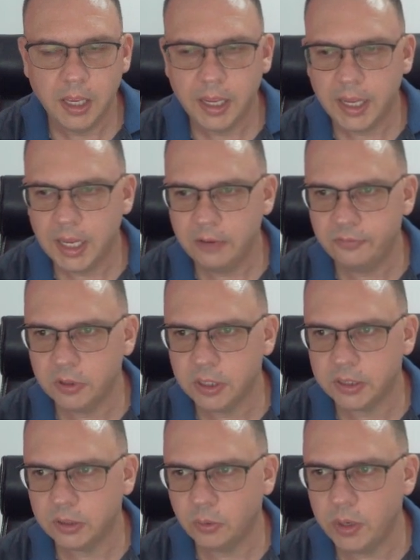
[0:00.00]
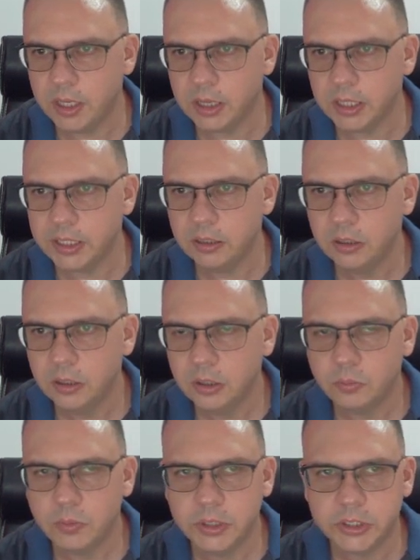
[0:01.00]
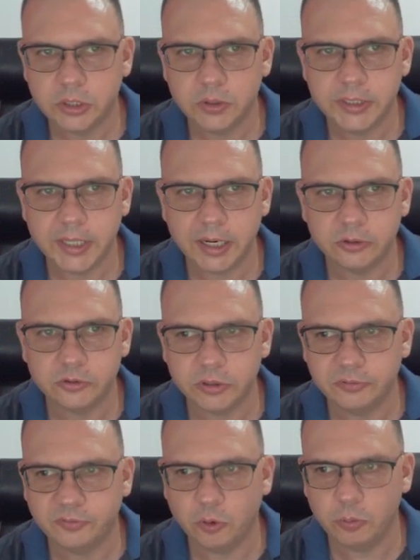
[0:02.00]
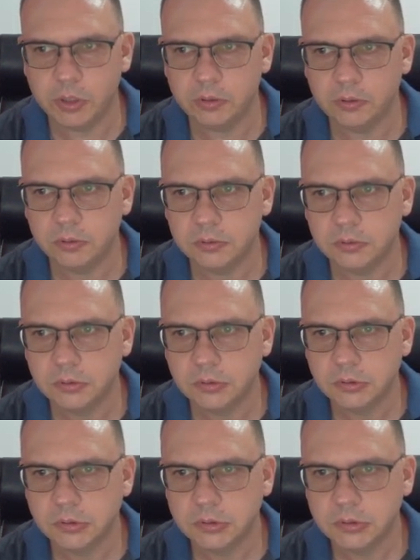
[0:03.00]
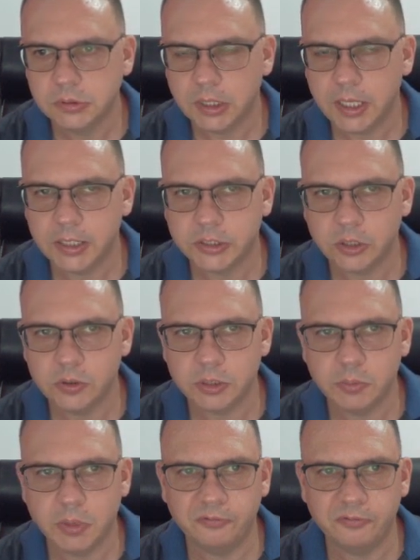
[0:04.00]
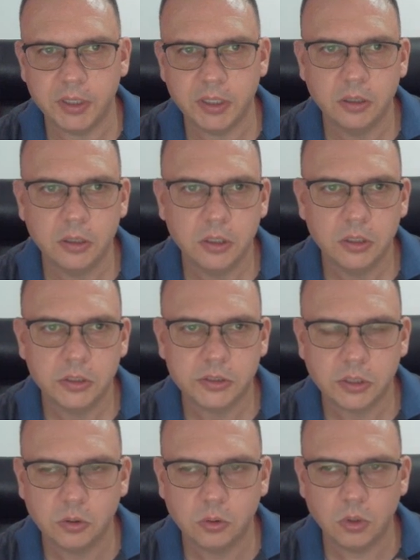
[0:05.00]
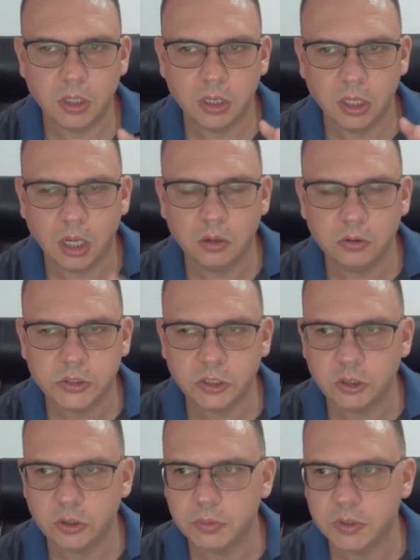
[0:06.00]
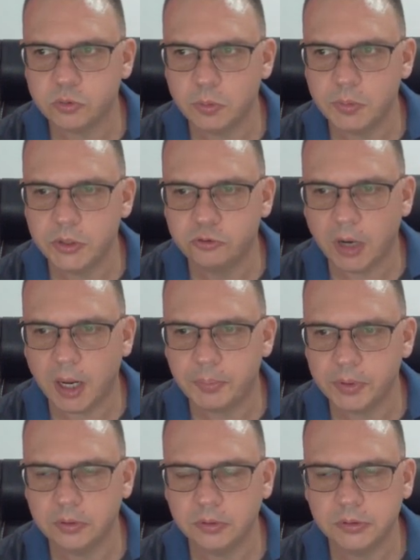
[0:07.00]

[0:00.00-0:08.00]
And if we look at the weekly, we show a downtrend forming, and so does the monthly. So long term, this will be dropping.